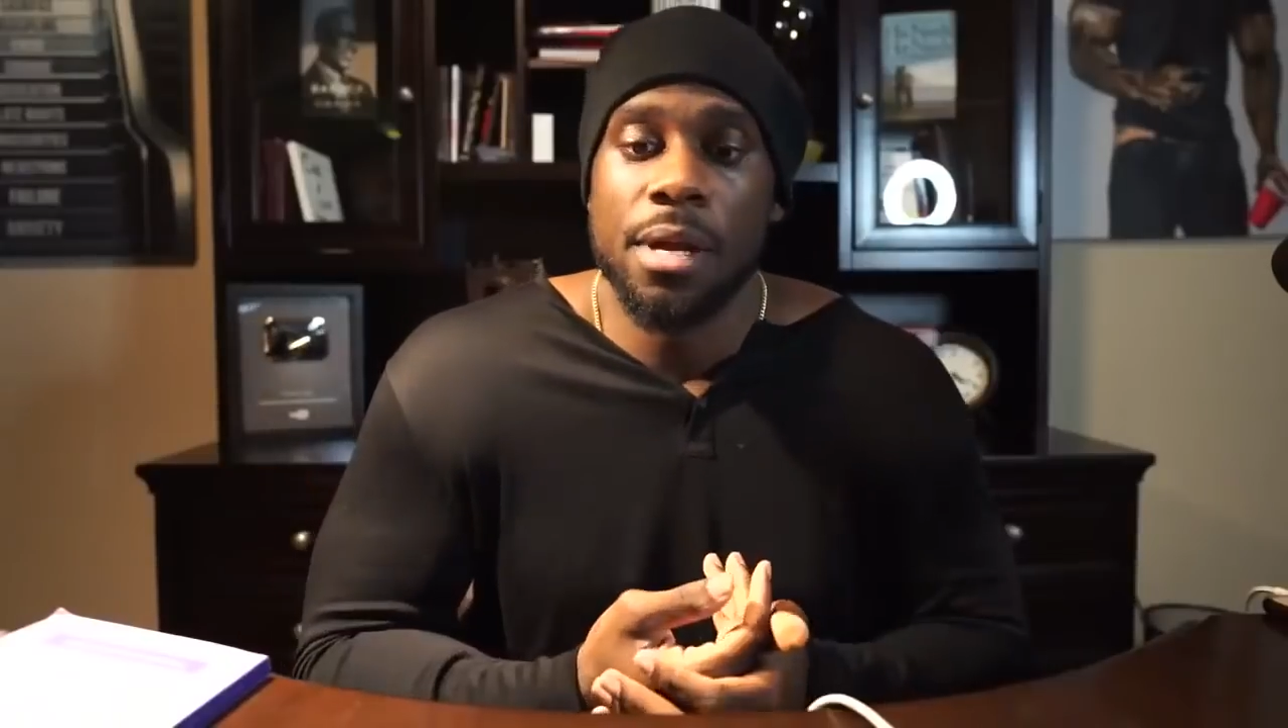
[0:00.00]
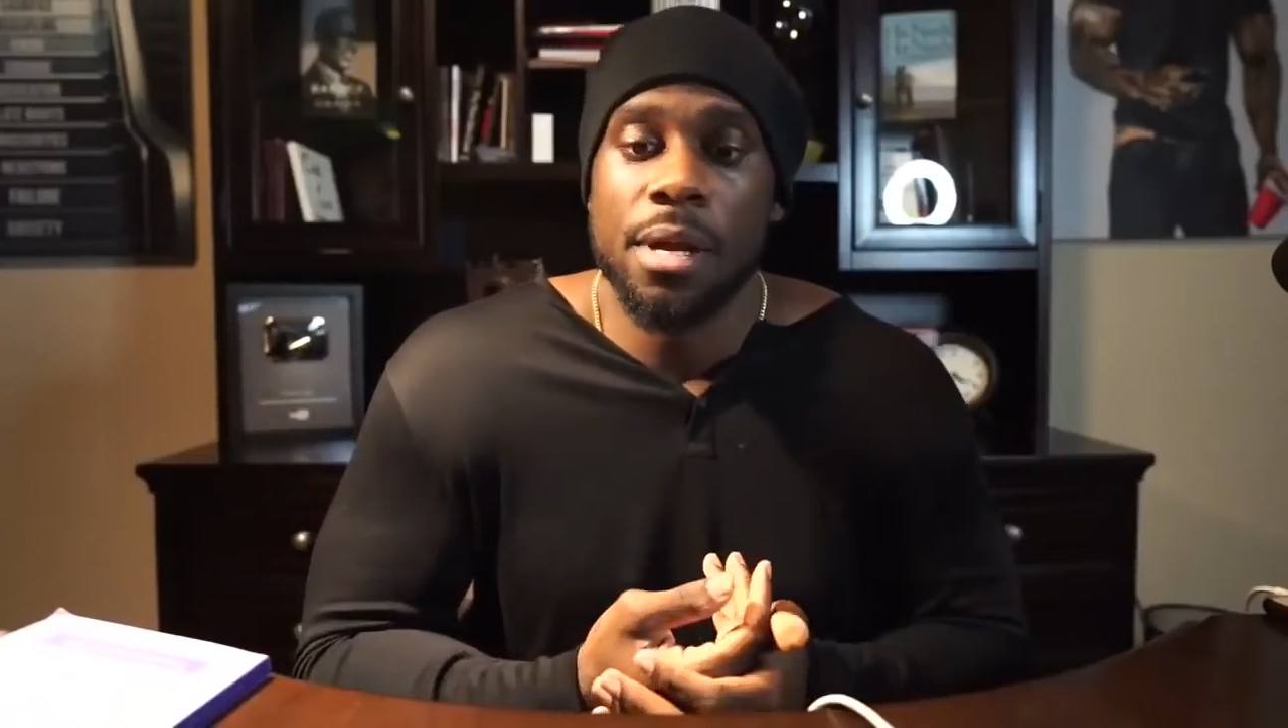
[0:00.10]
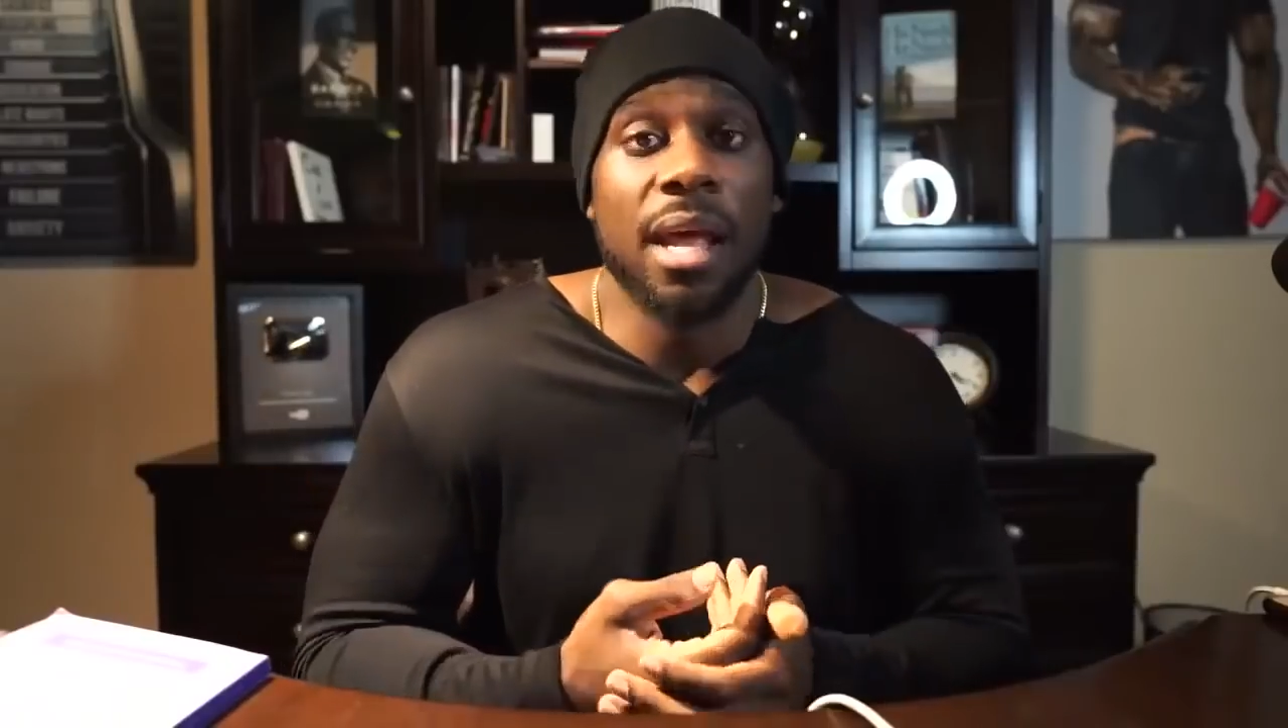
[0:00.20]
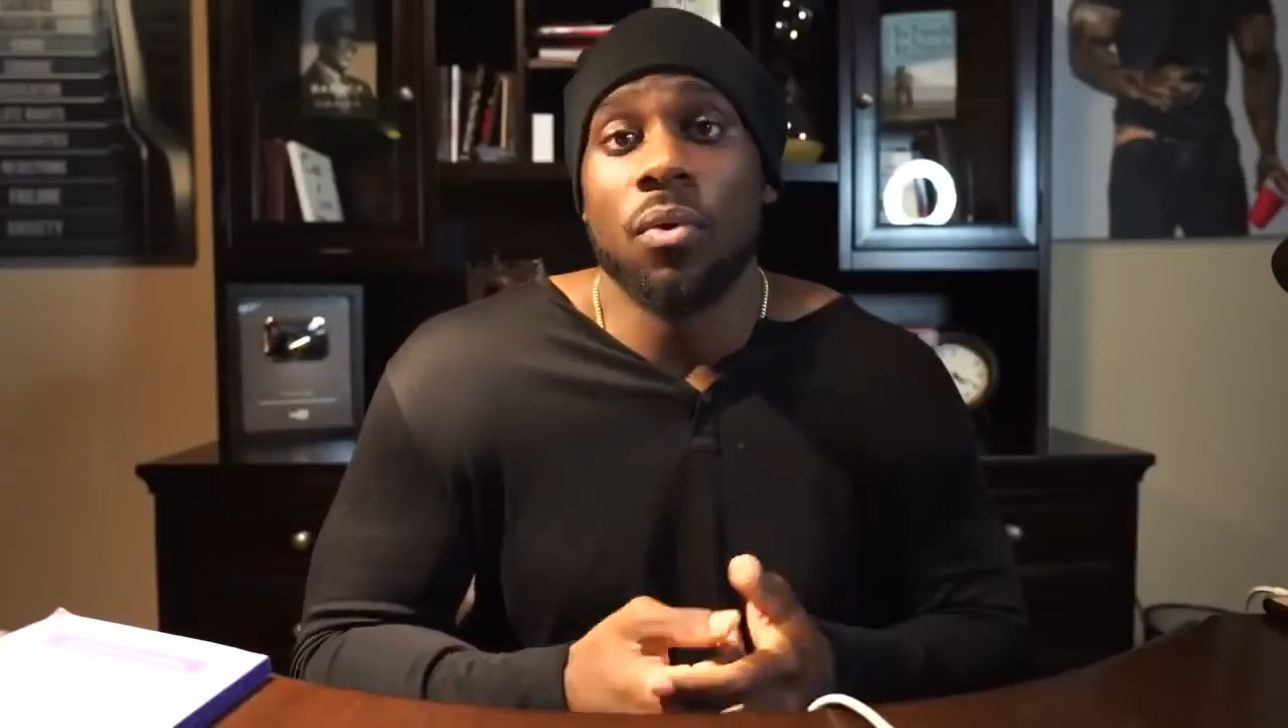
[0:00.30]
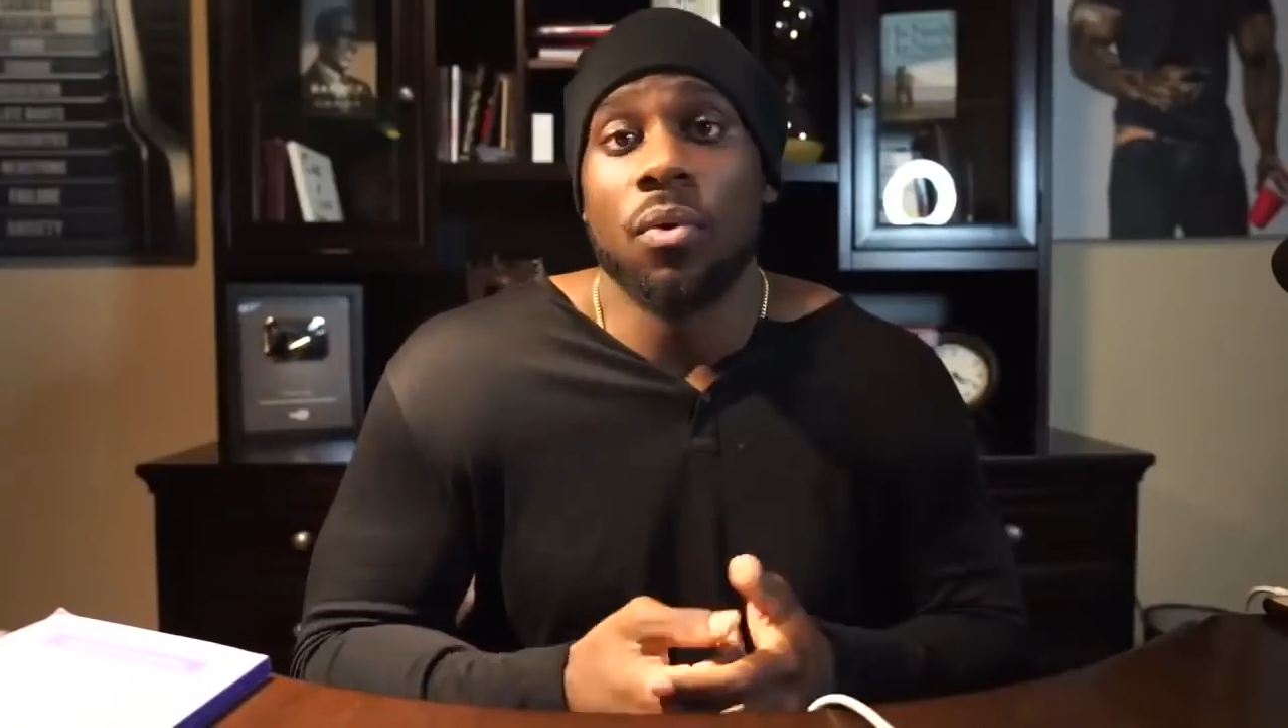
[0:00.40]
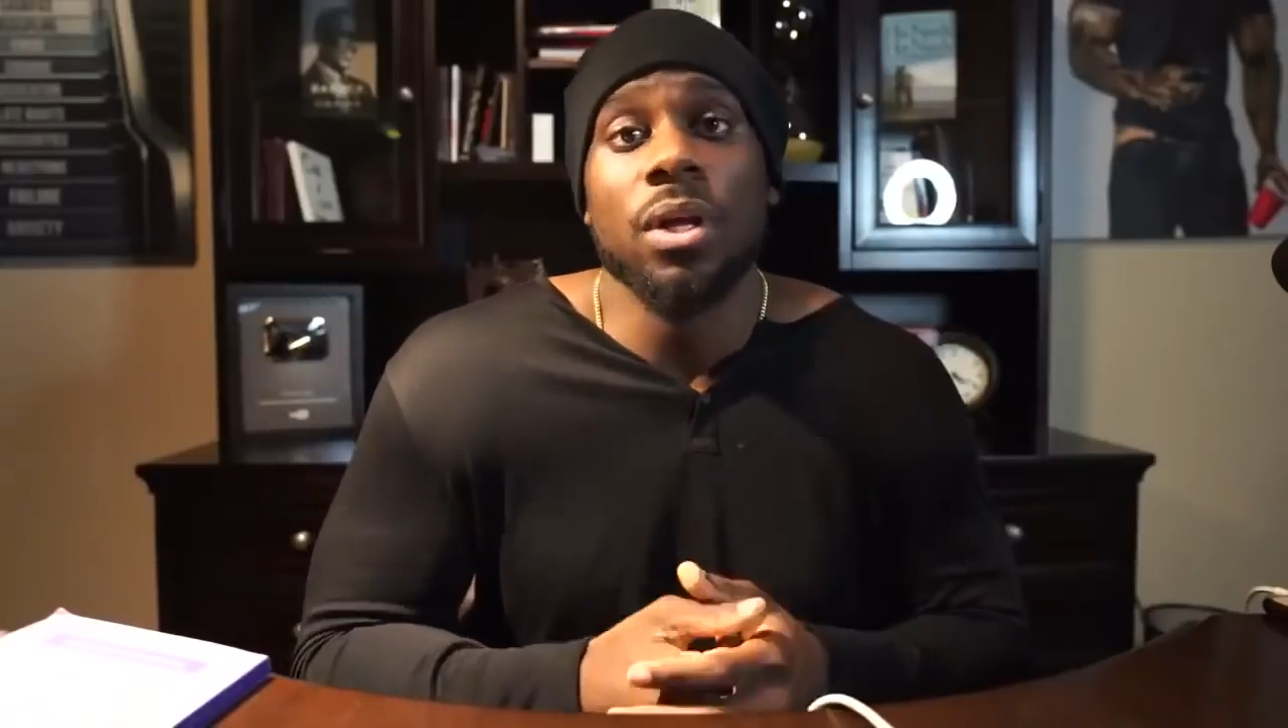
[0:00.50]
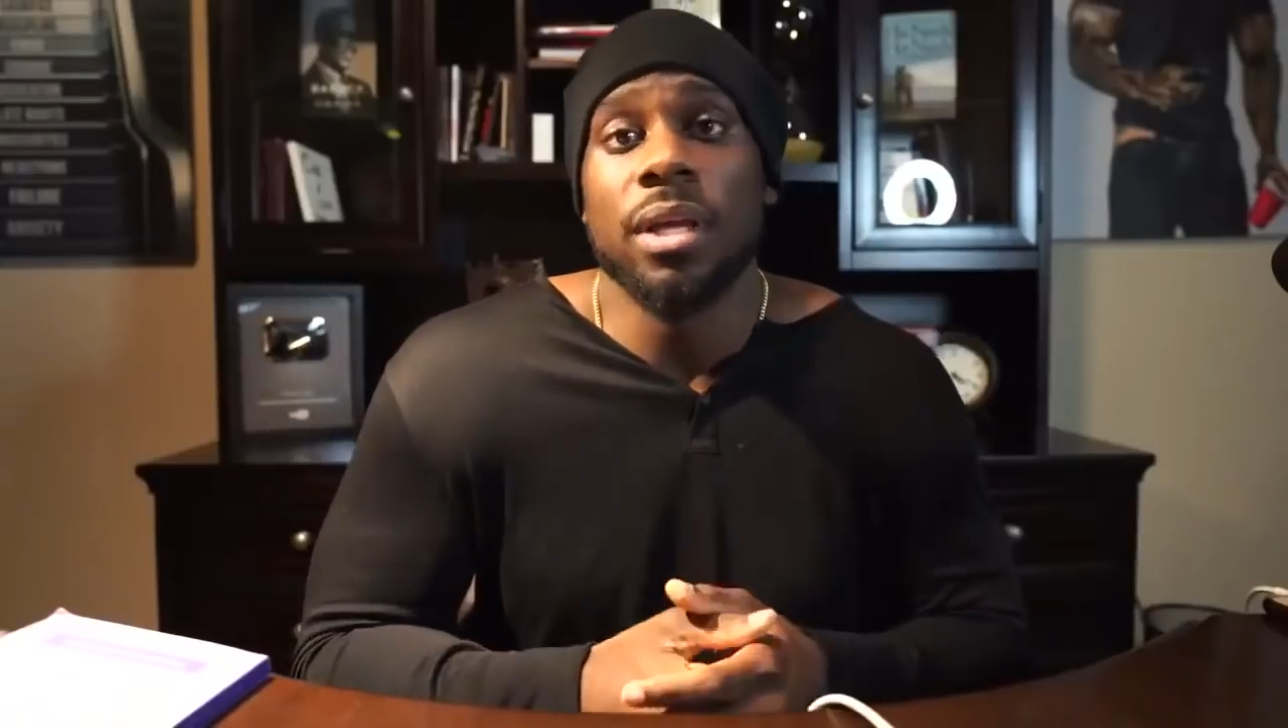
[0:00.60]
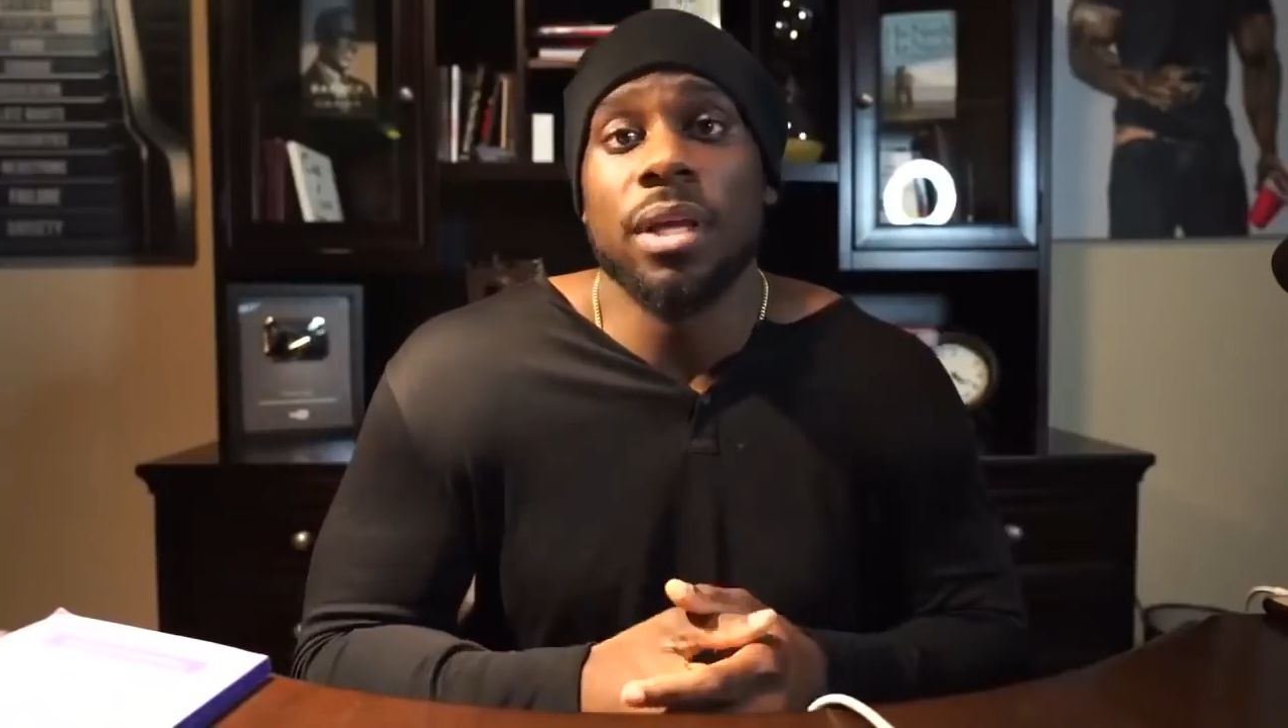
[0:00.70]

And I really